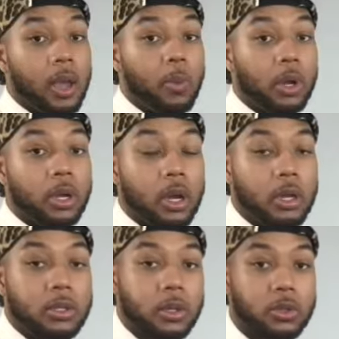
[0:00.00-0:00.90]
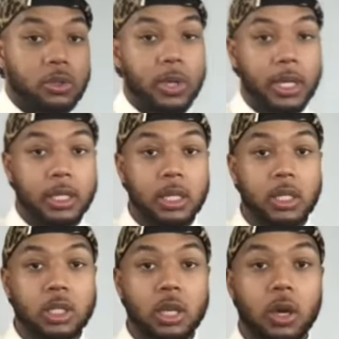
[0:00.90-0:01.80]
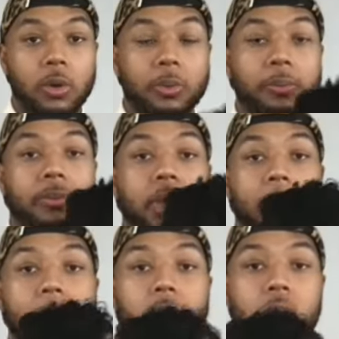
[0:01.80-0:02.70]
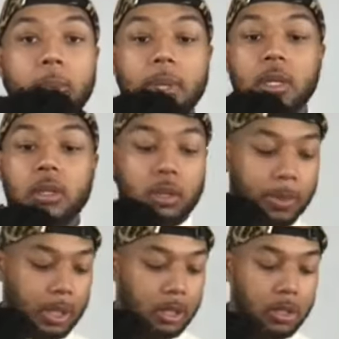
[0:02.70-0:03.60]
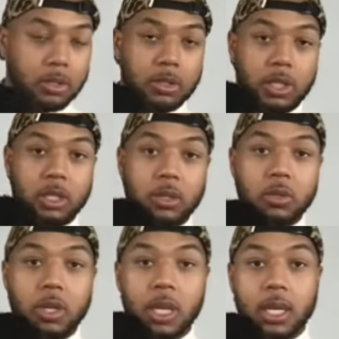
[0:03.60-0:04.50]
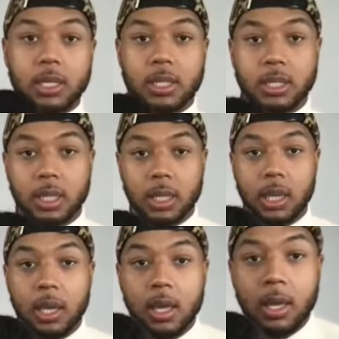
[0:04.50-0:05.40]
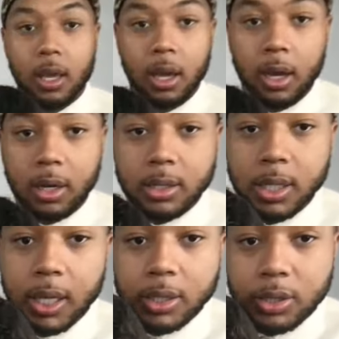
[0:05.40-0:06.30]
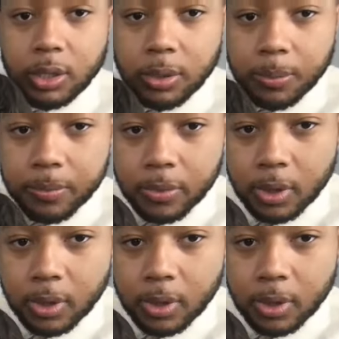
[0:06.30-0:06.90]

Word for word: and we're going to also straighten. So I'm gonna come in a little bit closer just so you can kind of see her texture.